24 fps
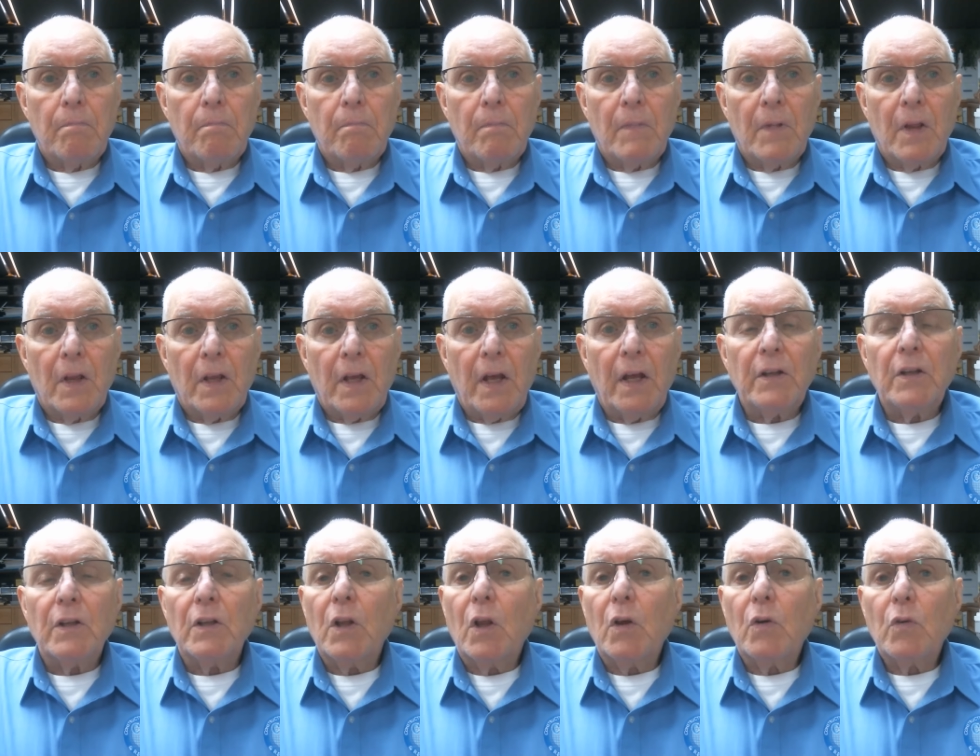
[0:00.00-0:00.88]
Can you
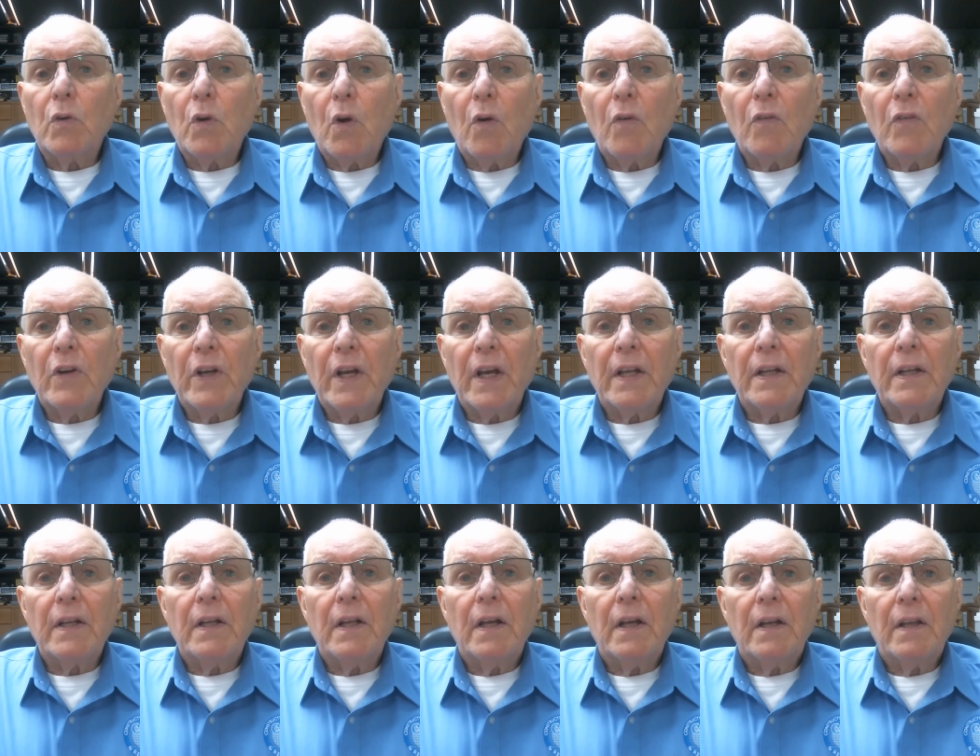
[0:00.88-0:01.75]
lower overhead
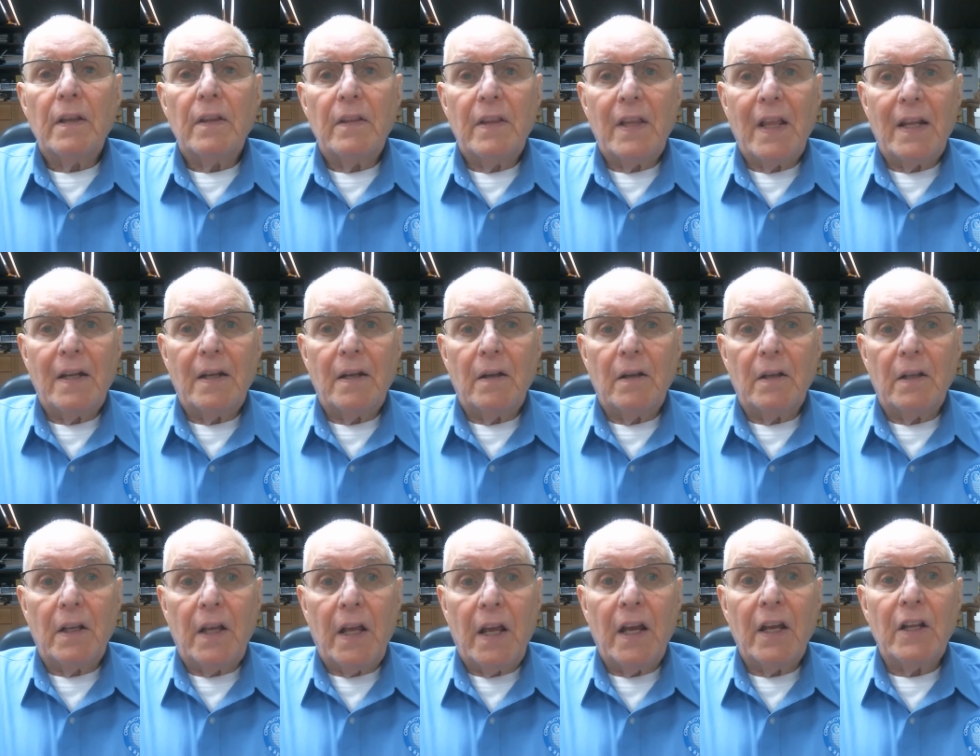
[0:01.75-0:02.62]
than,
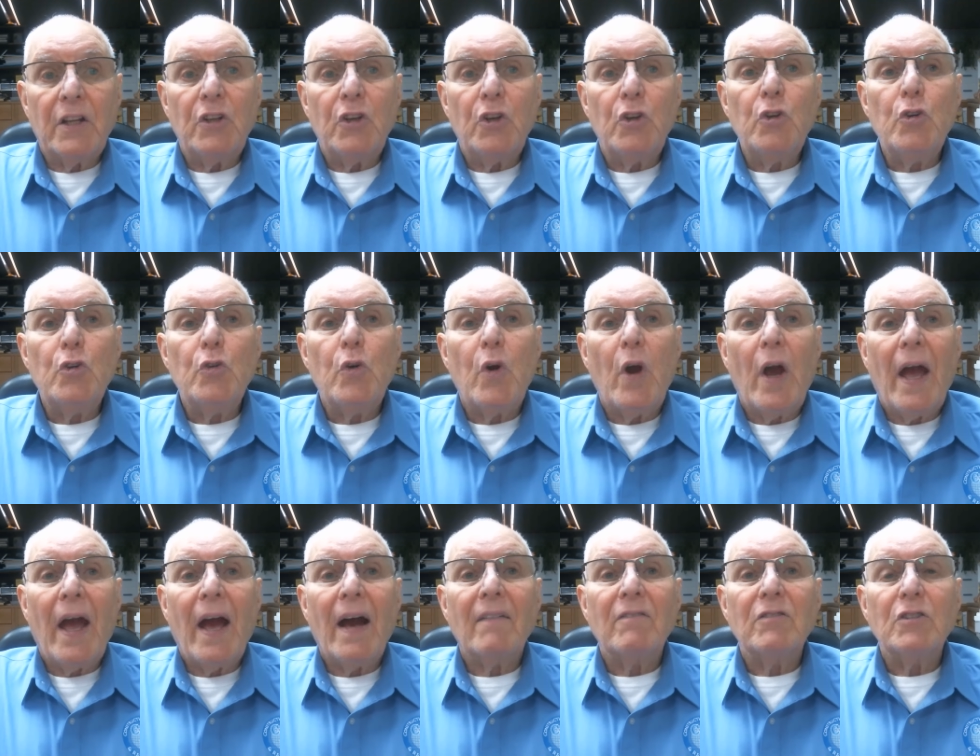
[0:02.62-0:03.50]
can you
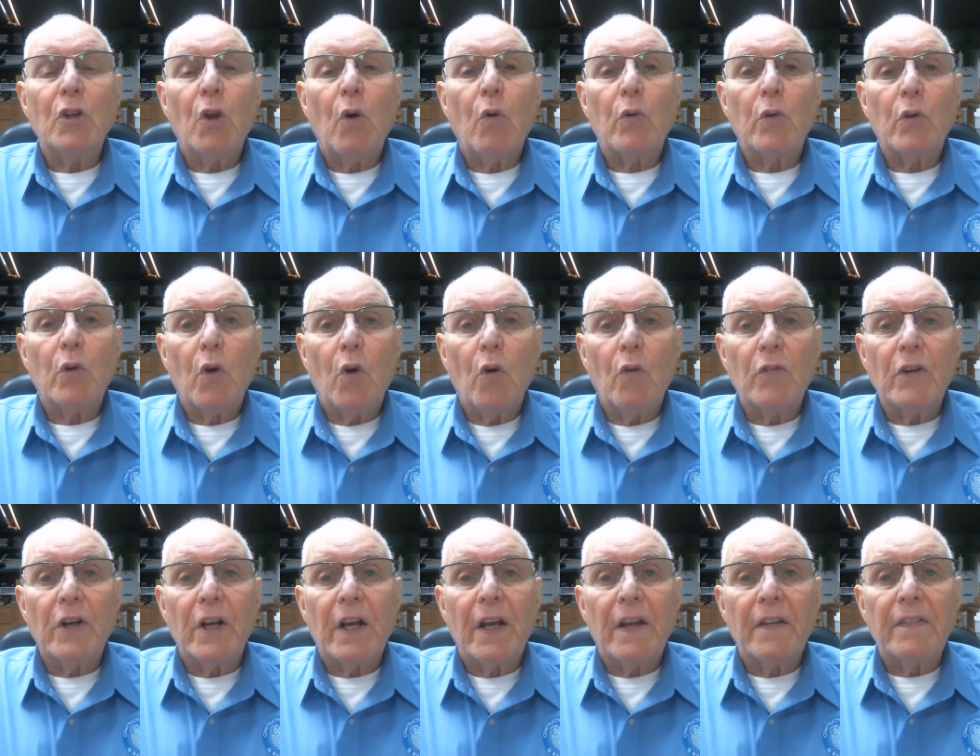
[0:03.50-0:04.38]
have lower
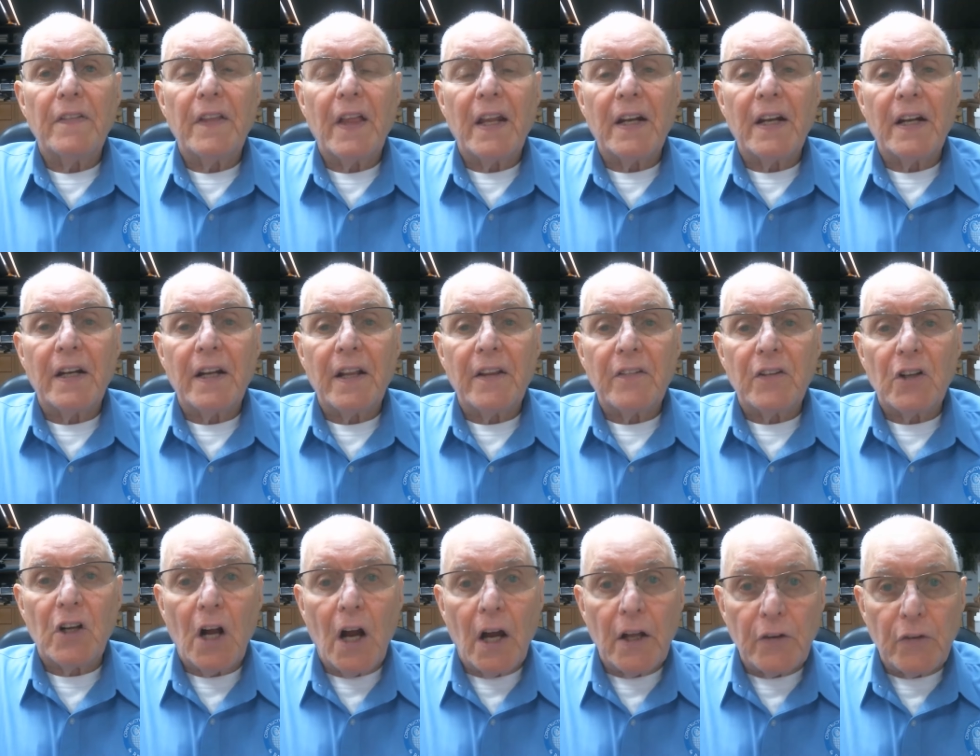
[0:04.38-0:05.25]
overhead than another
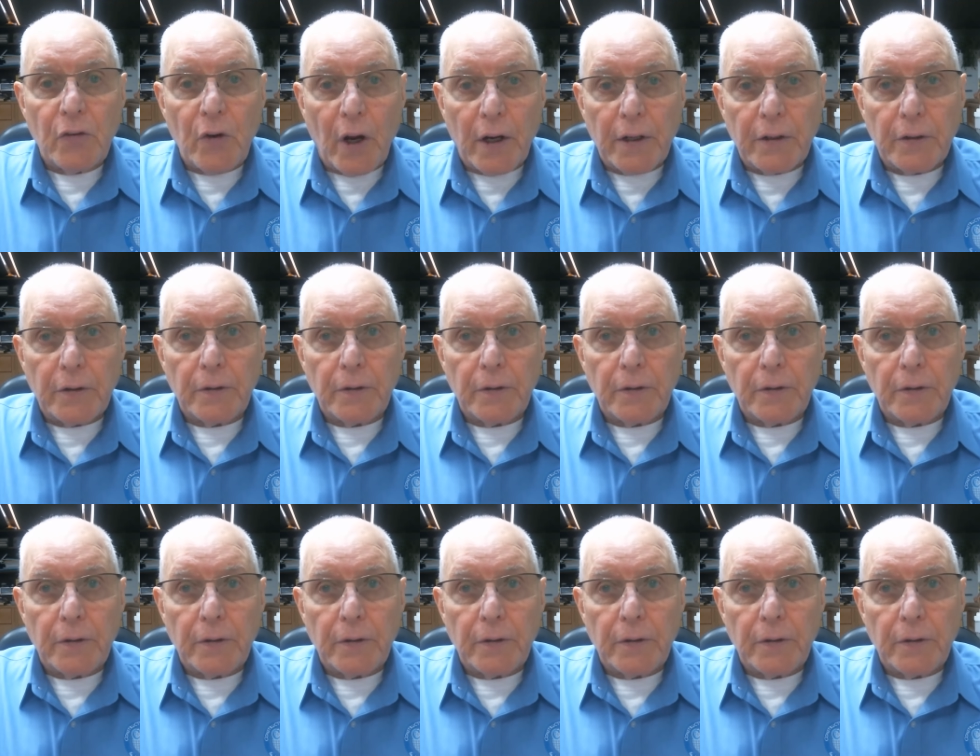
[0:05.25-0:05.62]
contractor?